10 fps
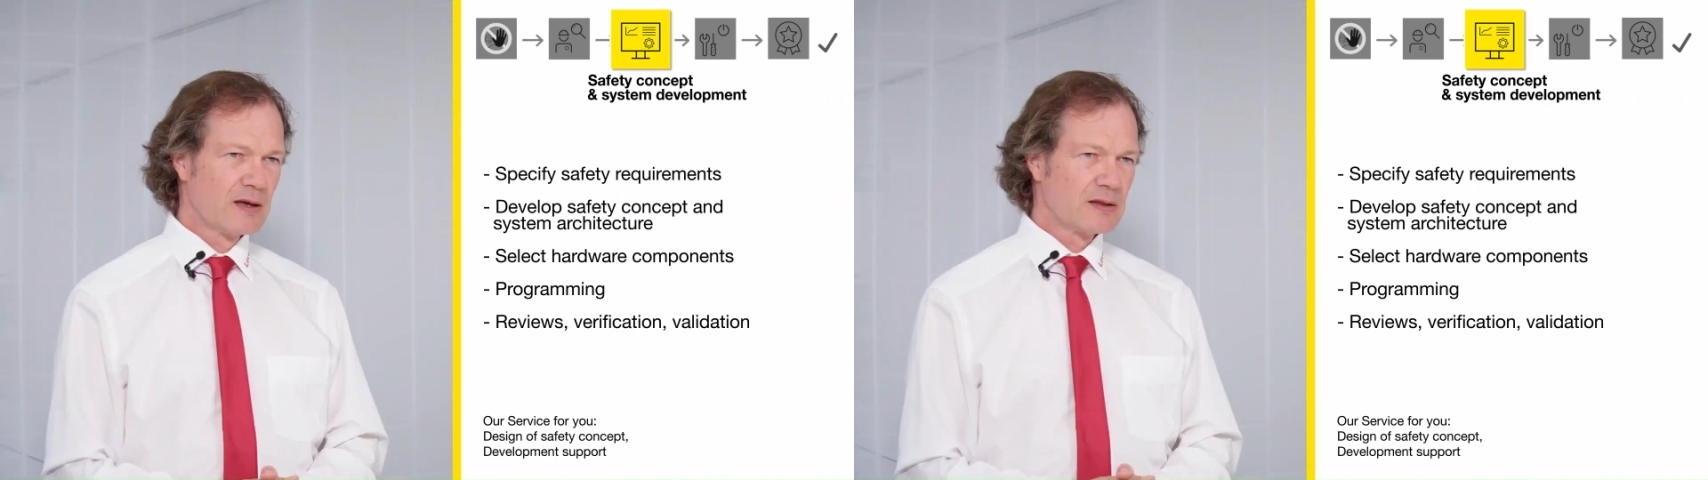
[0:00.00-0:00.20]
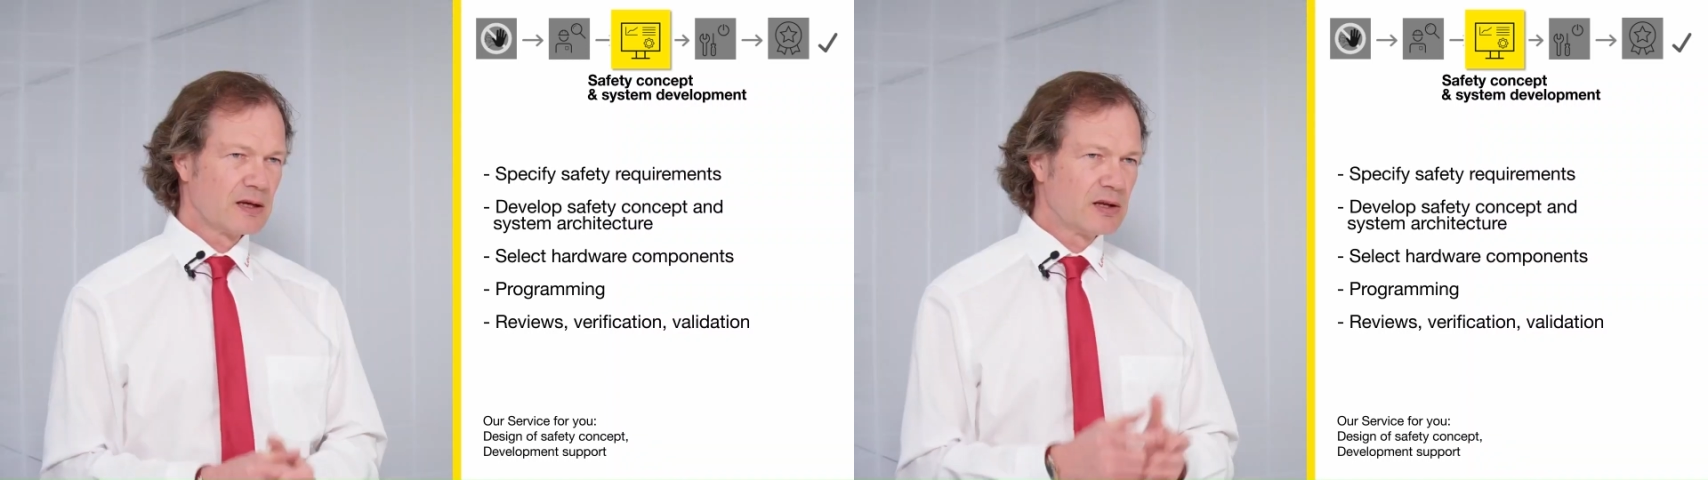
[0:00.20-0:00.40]

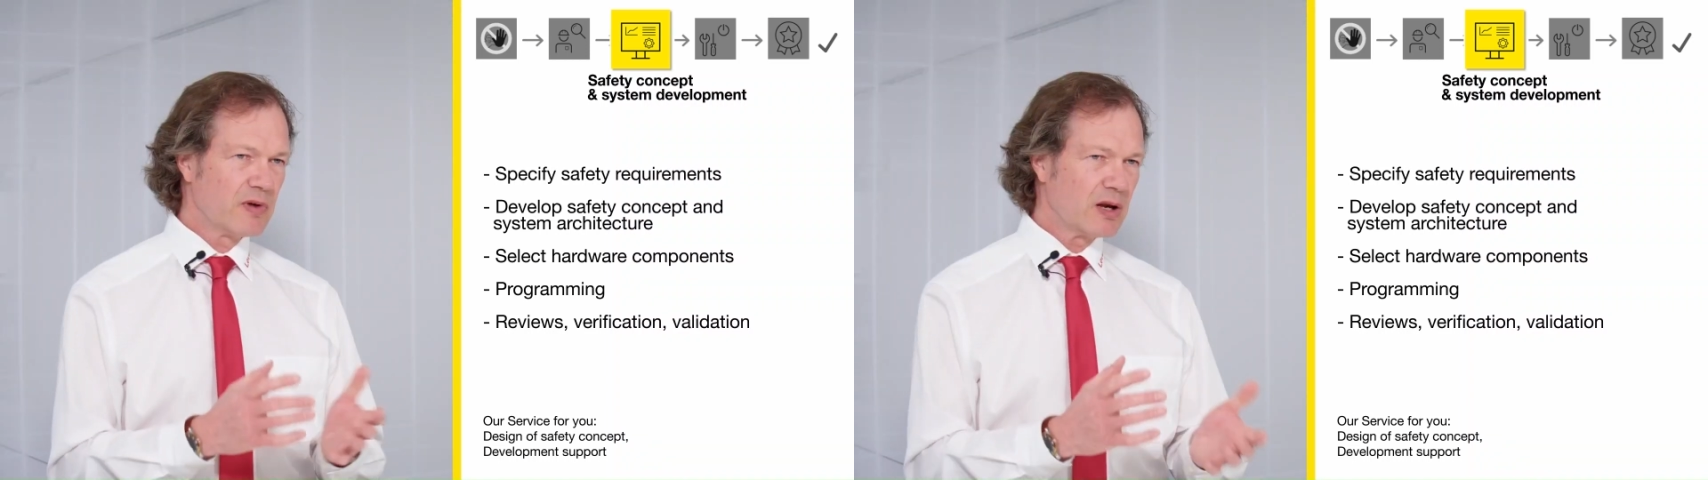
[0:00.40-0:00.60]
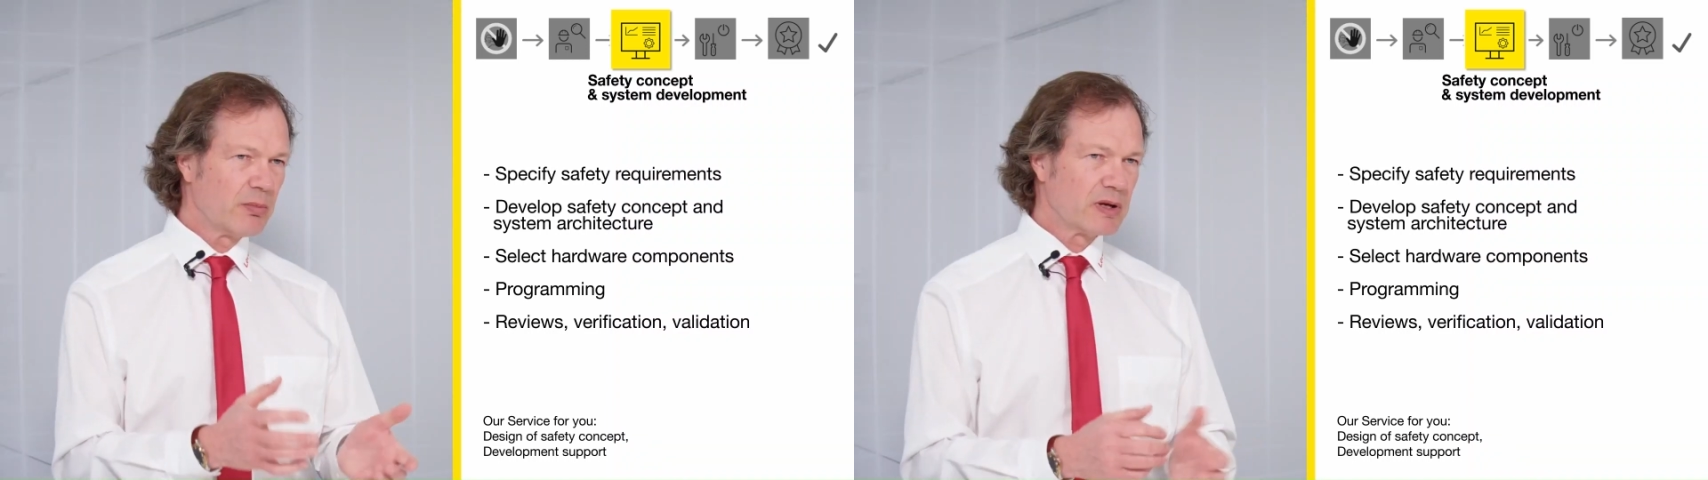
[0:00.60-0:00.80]
The
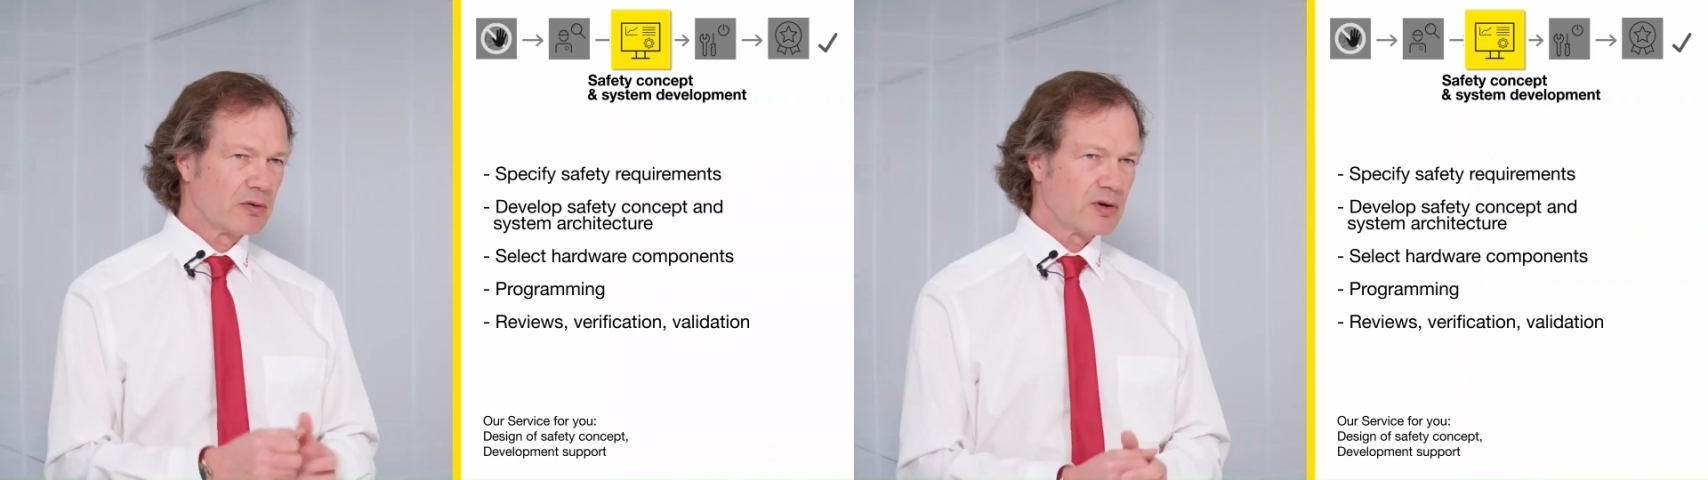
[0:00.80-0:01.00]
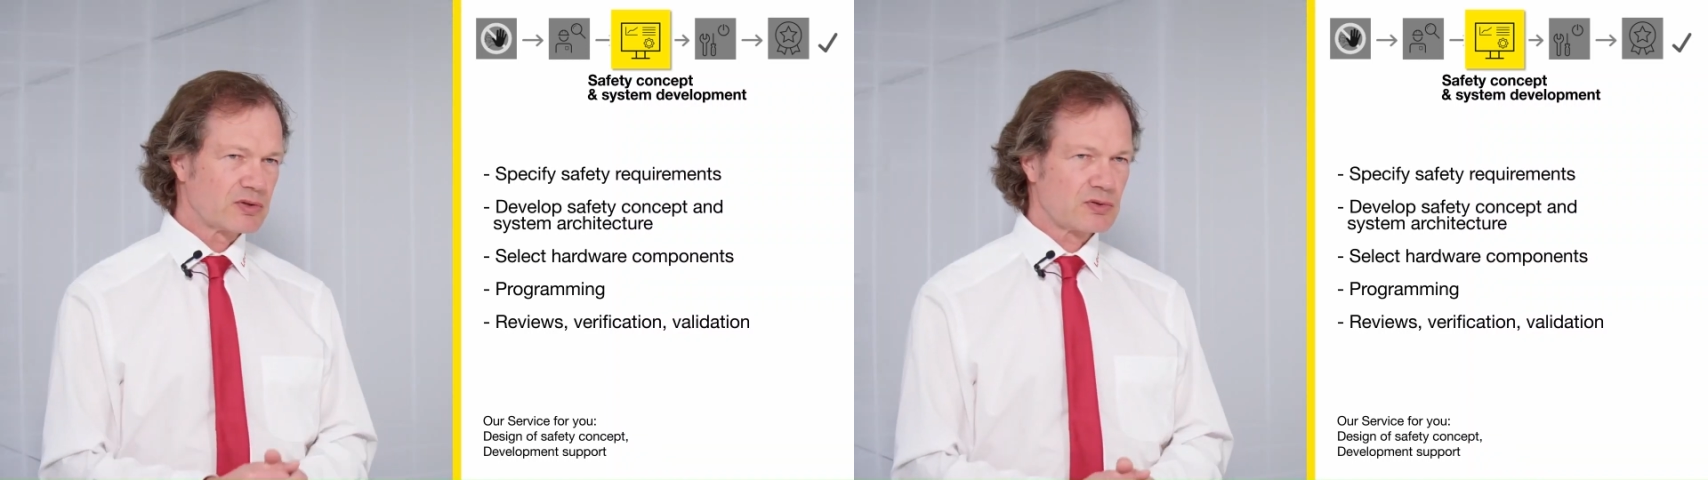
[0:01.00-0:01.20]
development
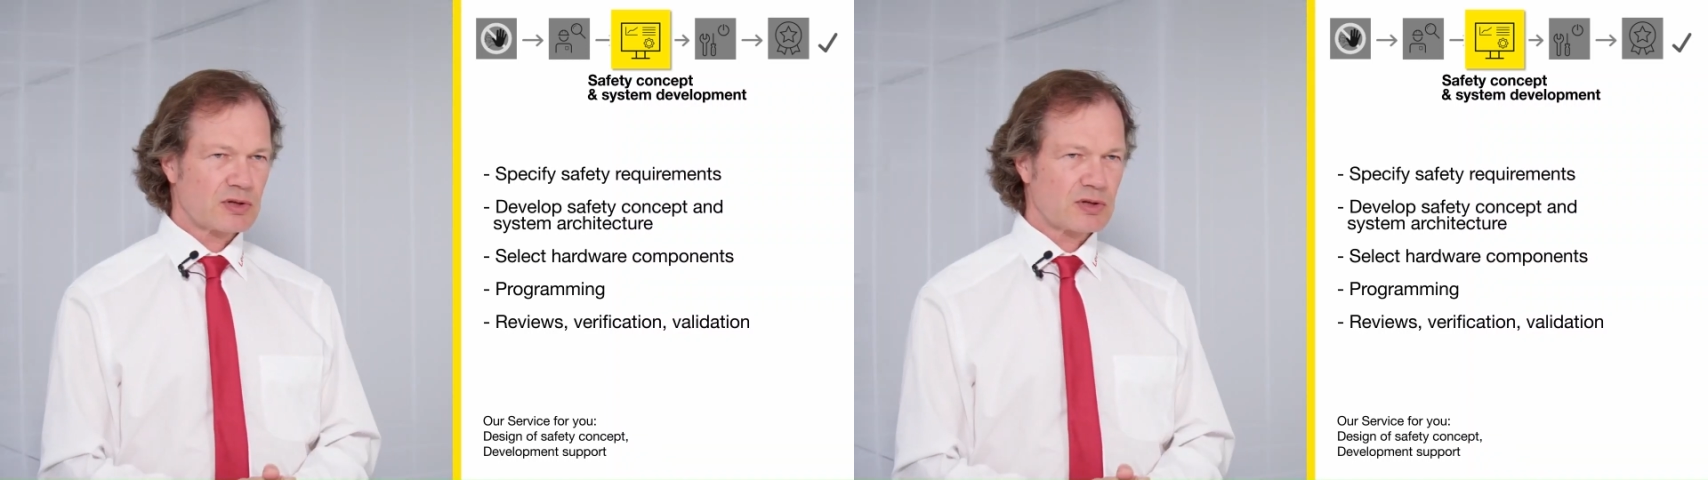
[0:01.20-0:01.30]
also